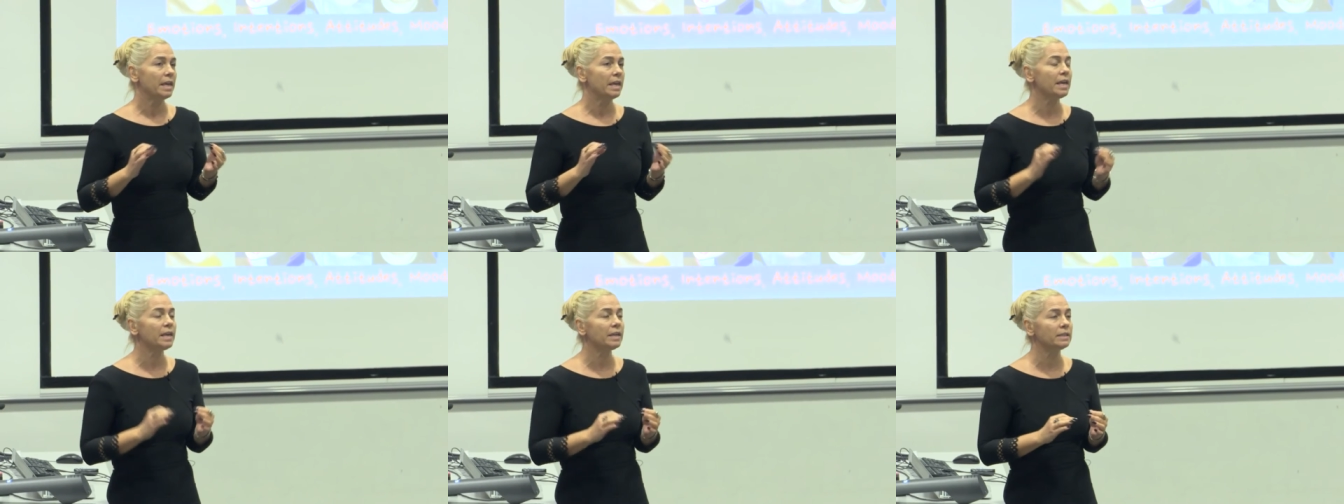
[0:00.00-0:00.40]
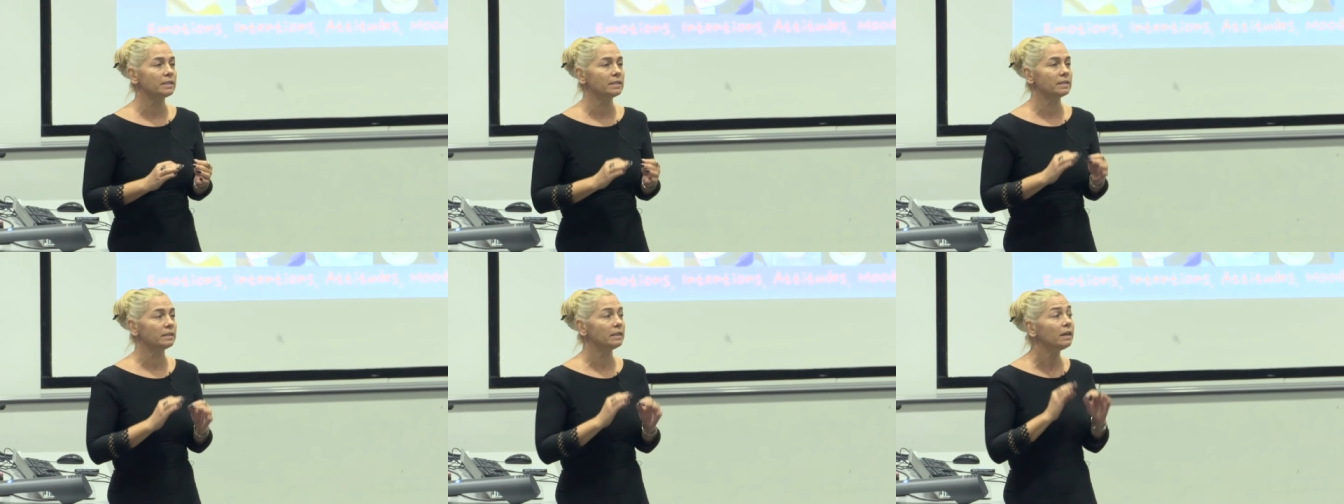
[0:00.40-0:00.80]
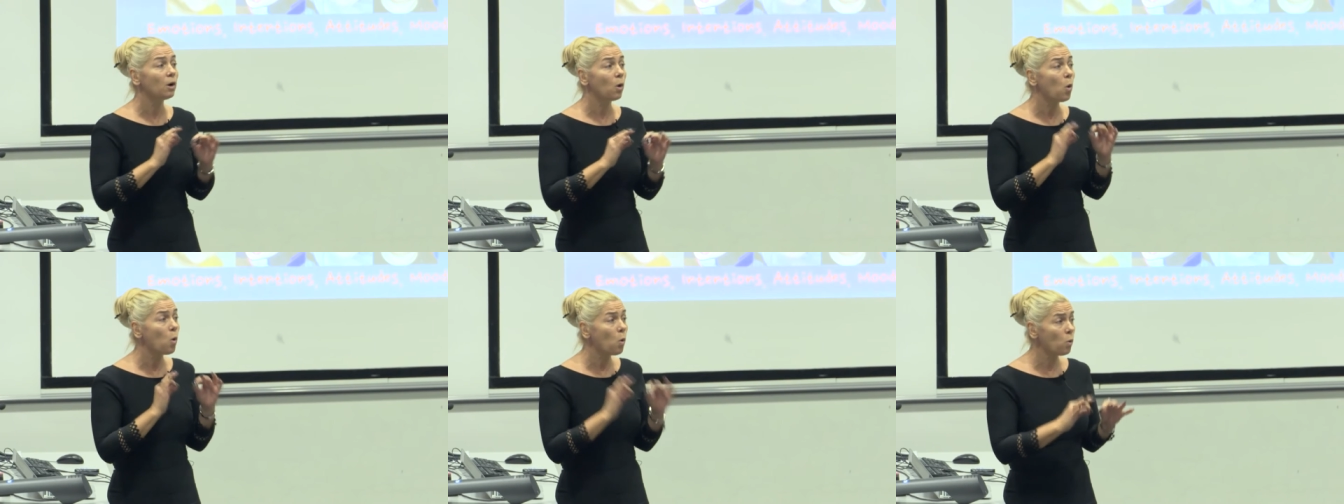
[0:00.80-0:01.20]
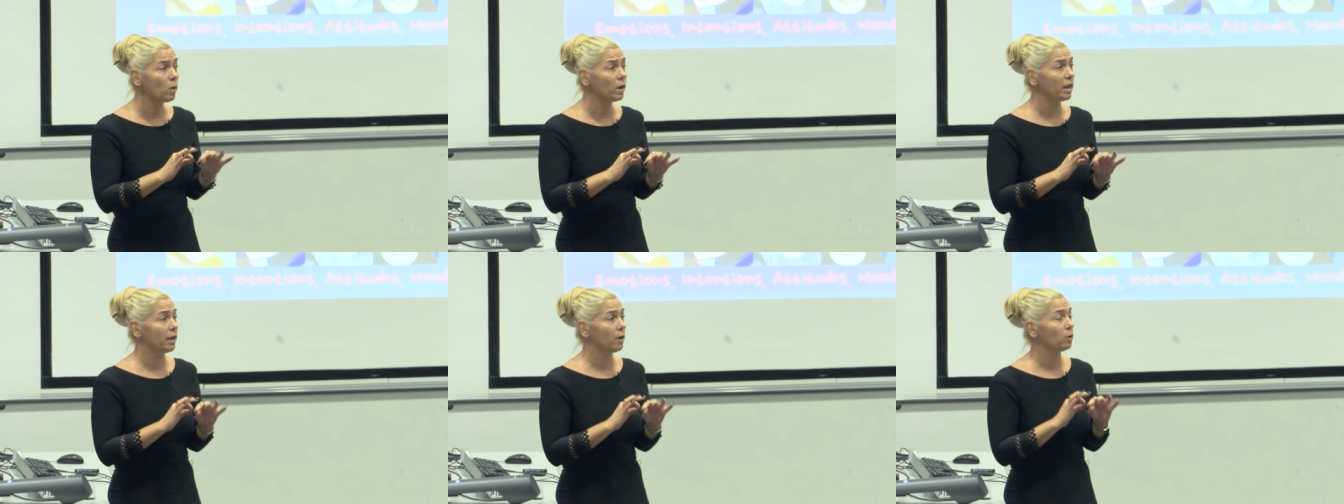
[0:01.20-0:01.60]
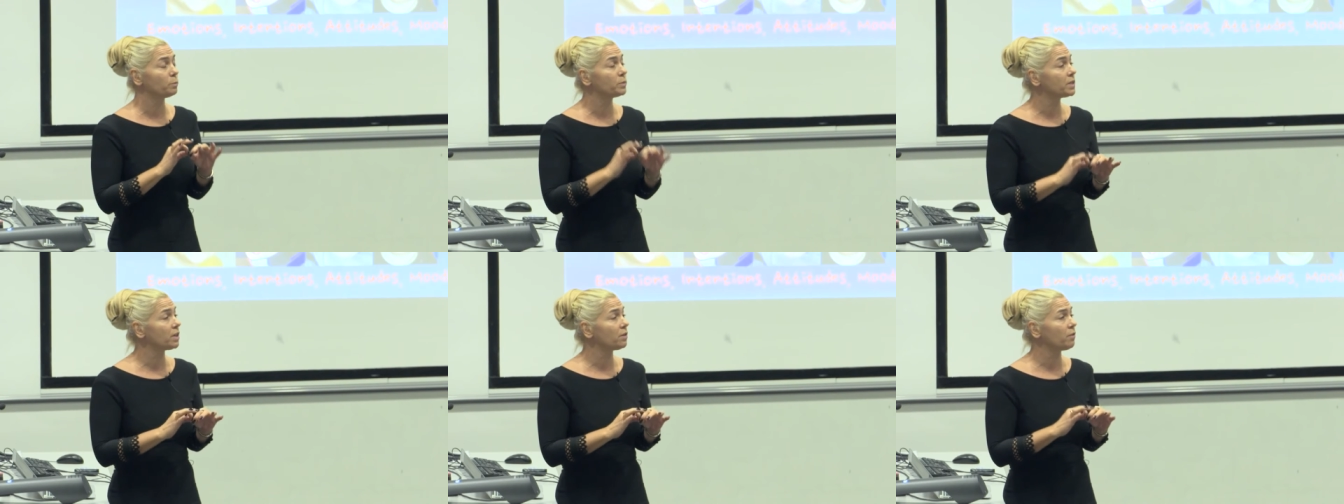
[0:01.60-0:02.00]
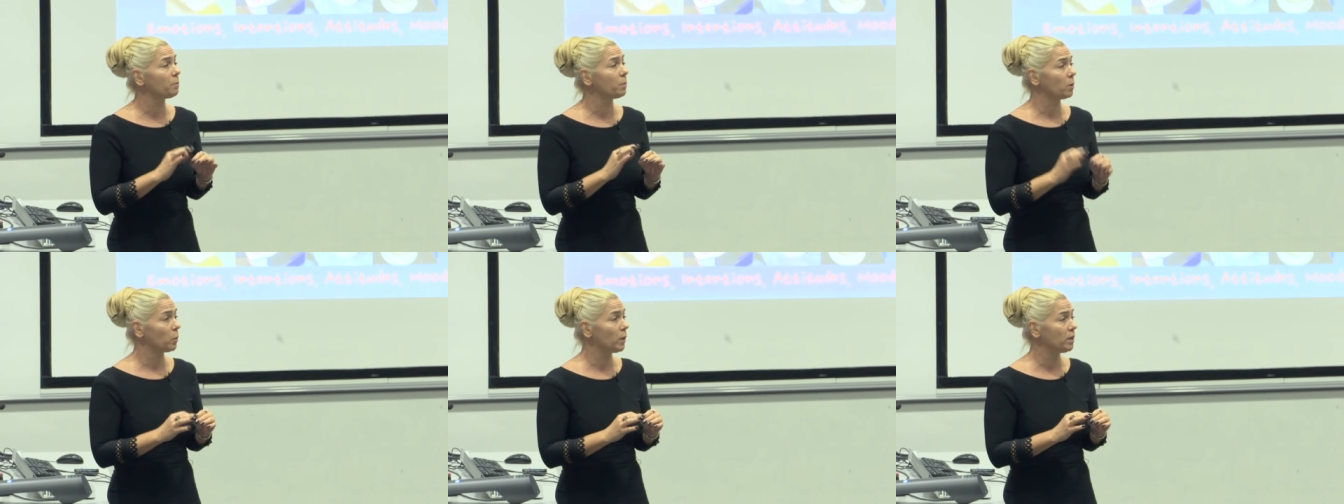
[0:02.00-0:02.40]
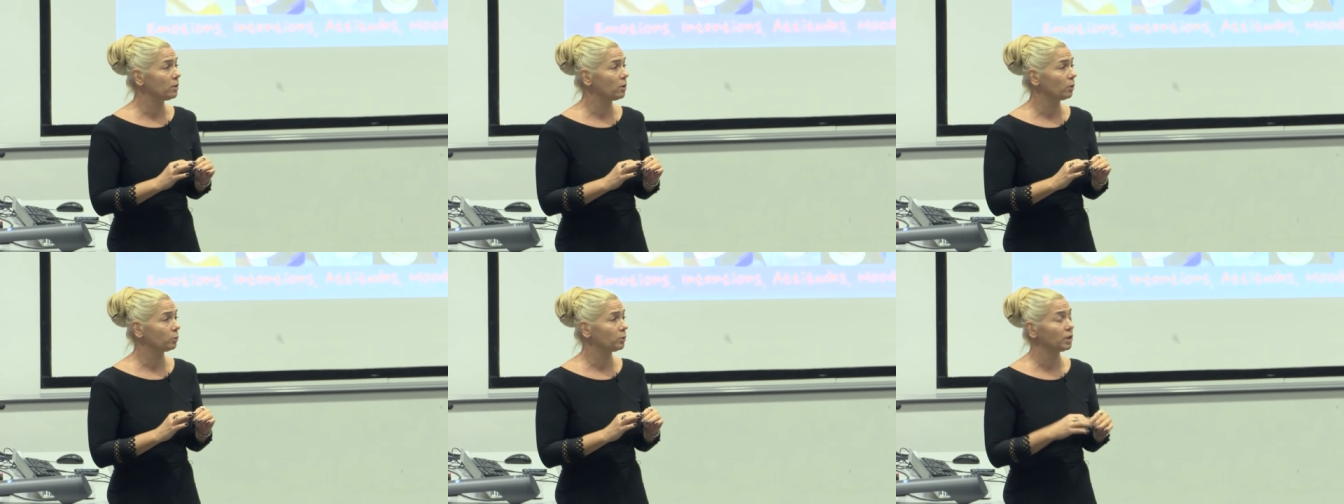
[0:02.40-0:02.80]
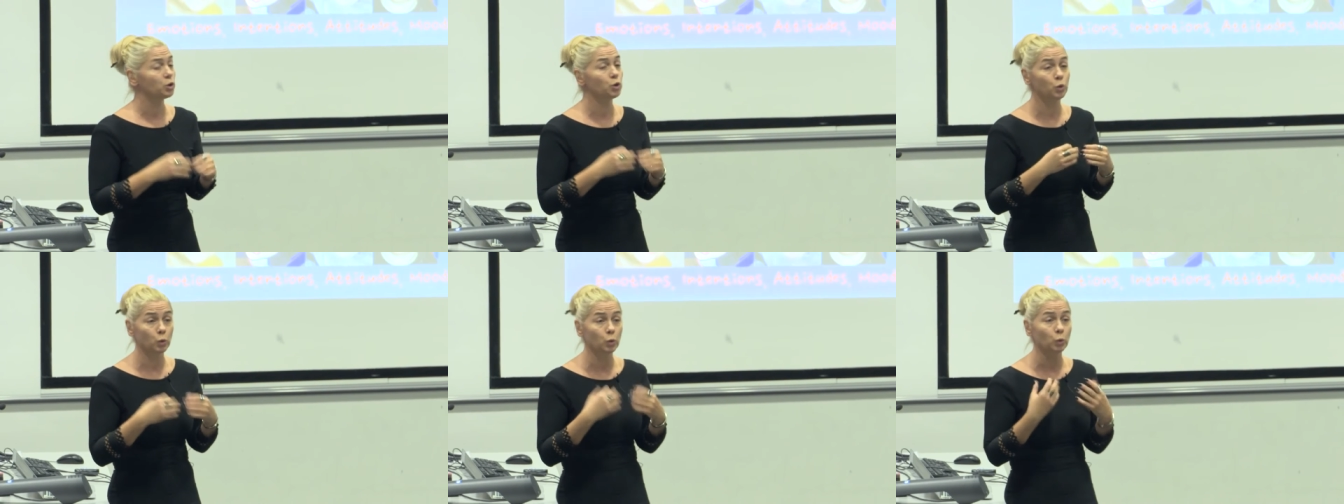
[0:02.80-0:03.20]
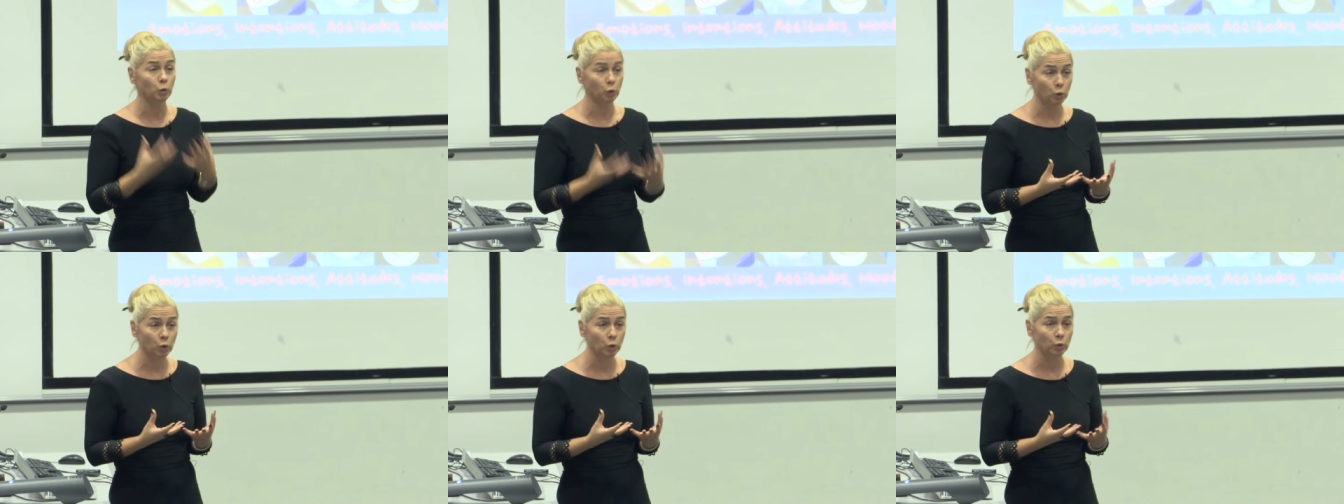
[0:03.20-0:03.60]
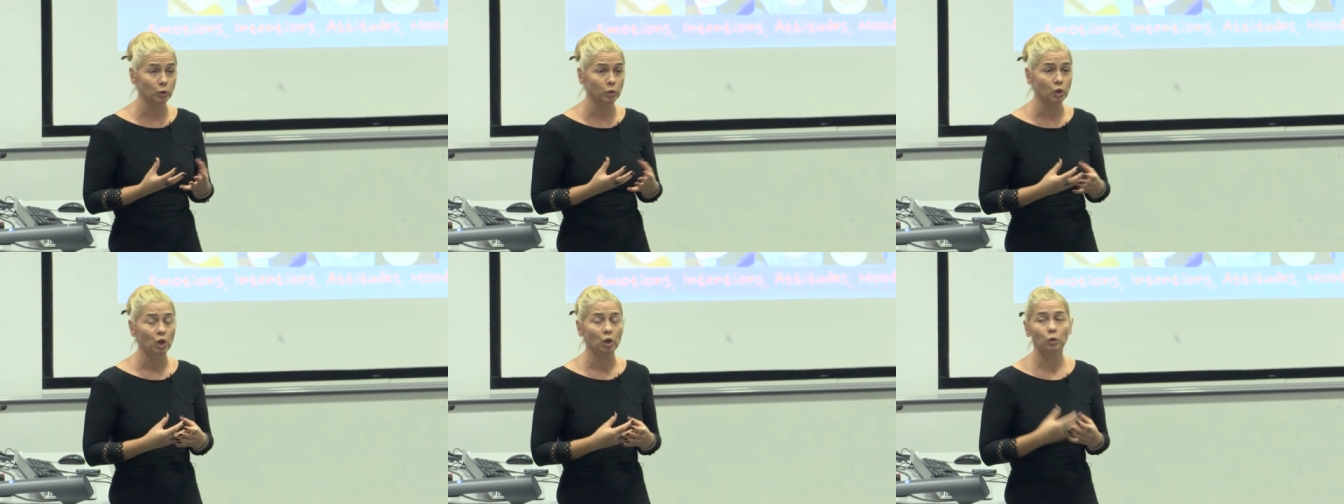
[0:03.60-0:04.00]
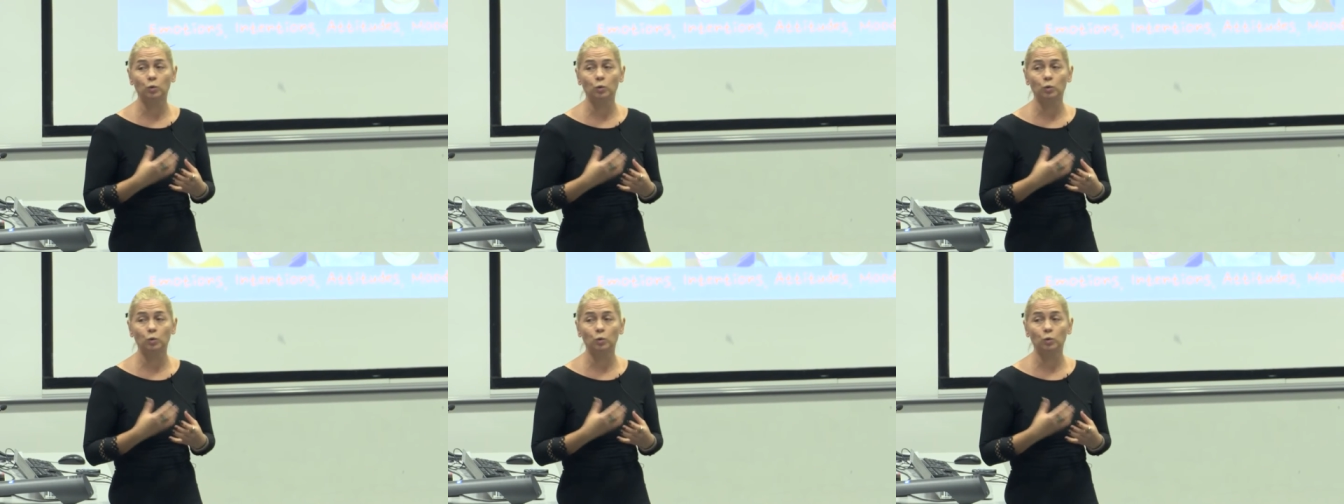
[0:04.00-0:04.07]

is the only observable window that you could use